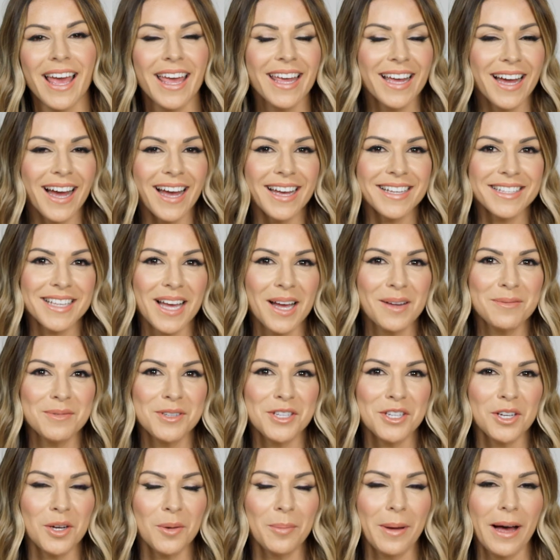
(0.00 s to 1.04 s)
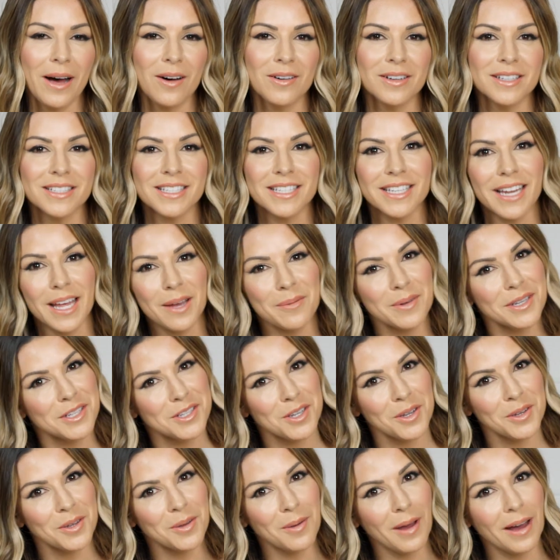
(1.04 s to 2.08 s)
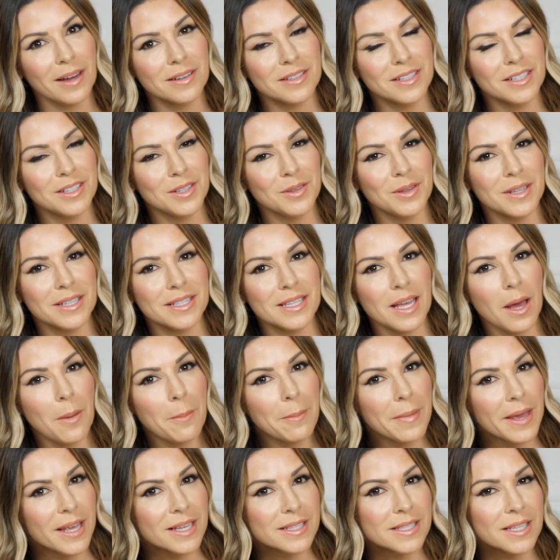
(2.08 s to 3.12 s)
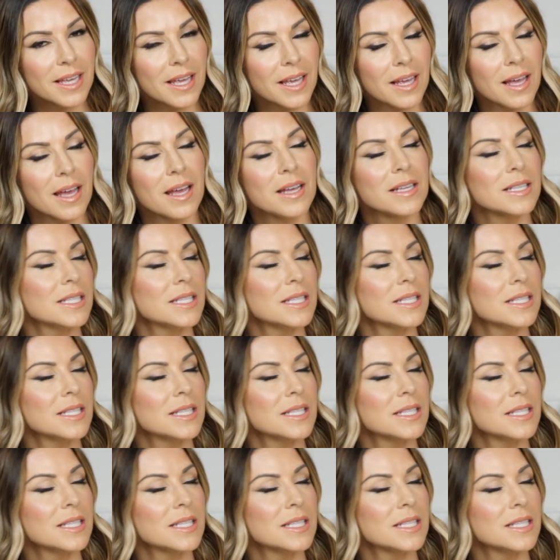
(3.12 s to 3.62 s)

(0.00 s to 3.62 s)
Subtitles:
Hey guys, I'm Jill Powell and today I'm going to show you how to do this amazing